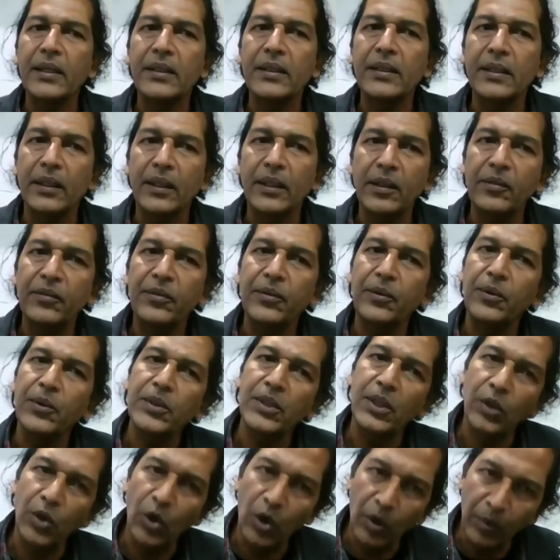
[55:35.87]
certain foods
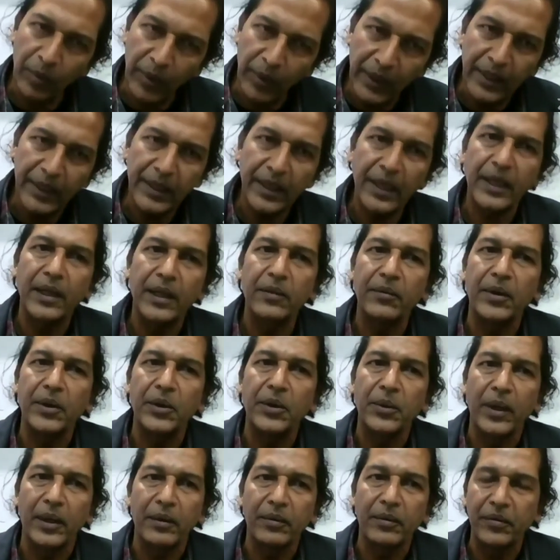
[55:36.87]
are normally taken when
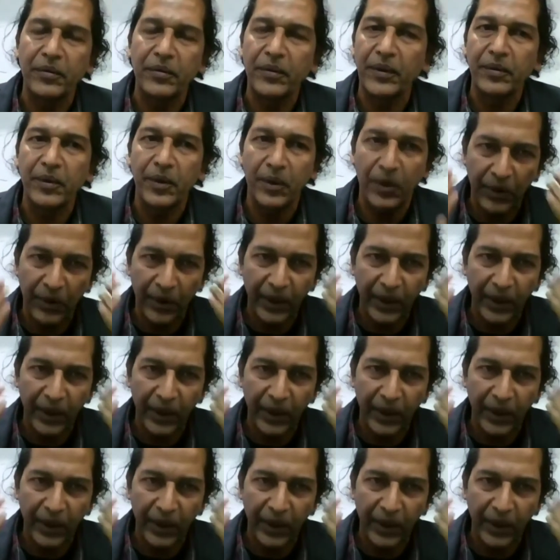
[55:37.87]
you have a fever or